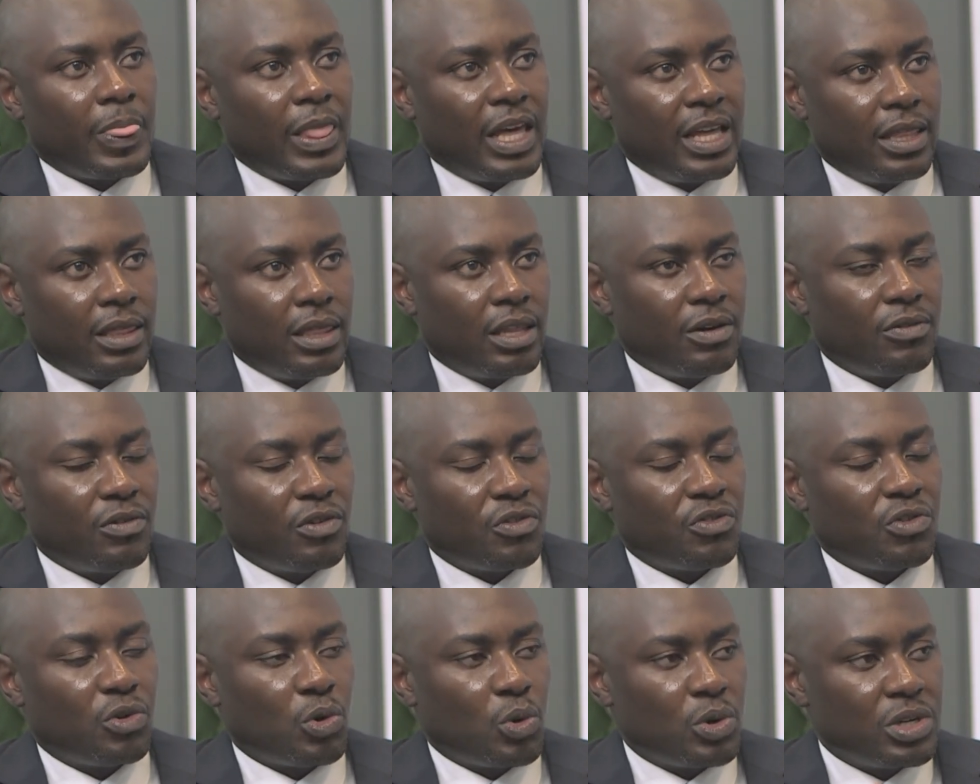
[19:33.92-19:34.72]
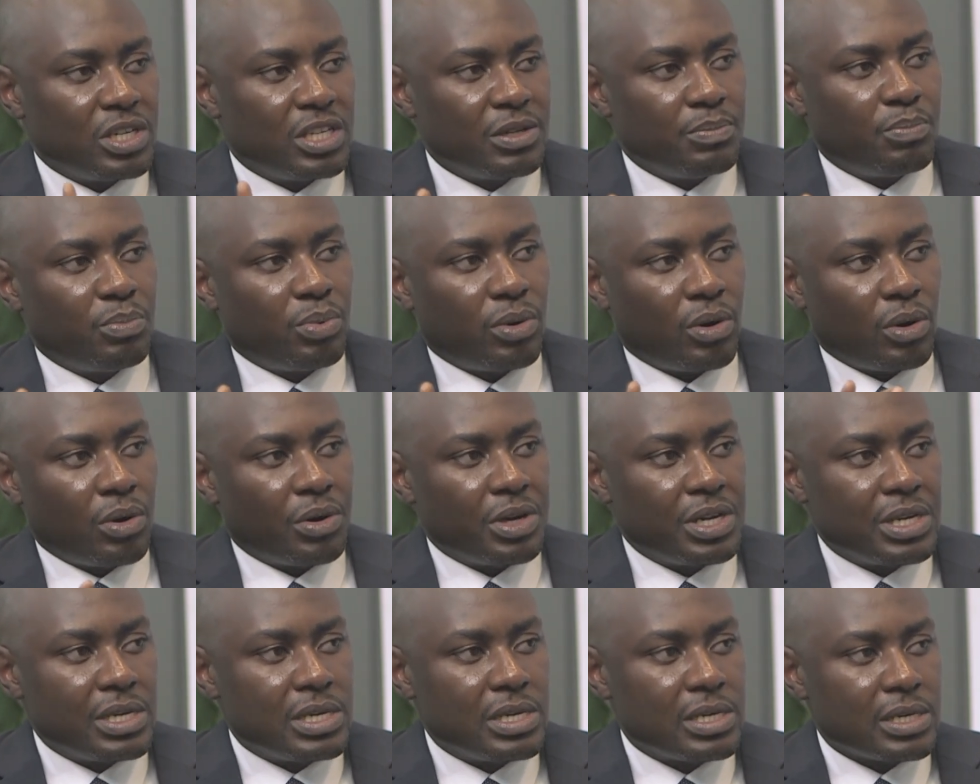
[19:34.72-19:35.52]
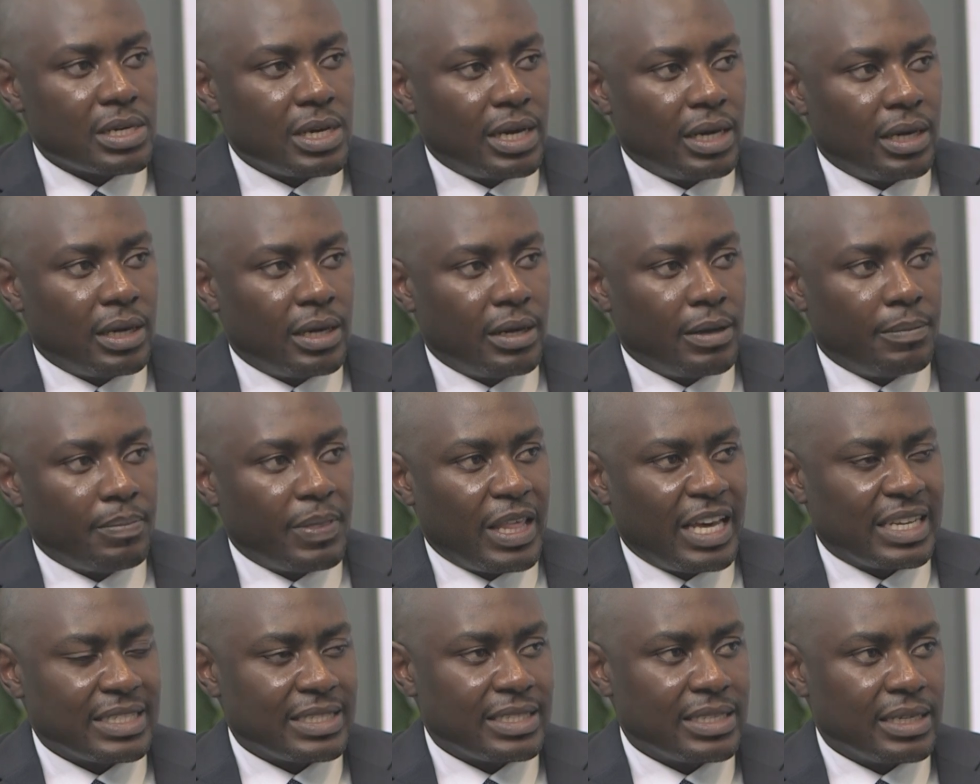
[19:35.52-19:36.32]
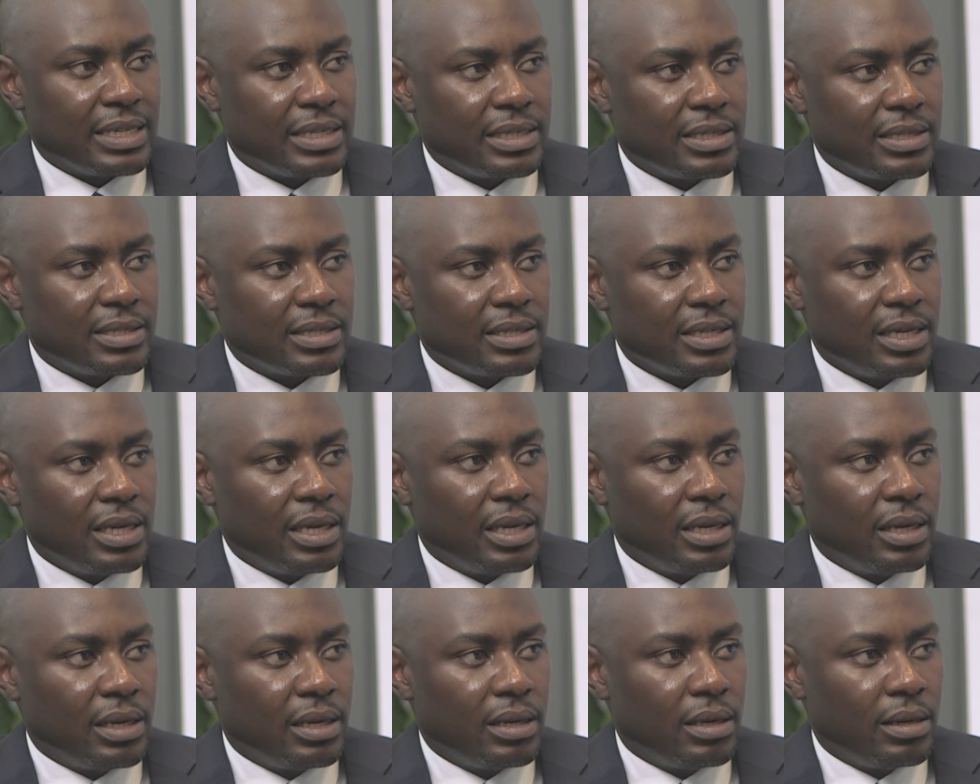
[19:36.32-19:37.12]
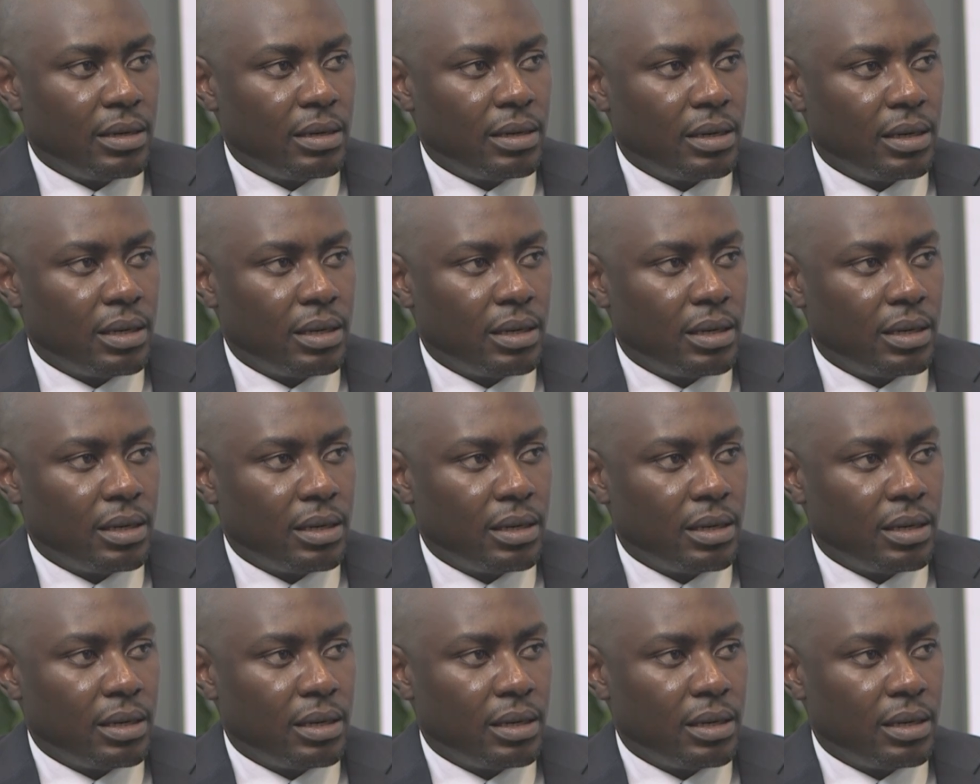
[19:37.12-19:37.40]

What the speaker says: And they've also deployed assets in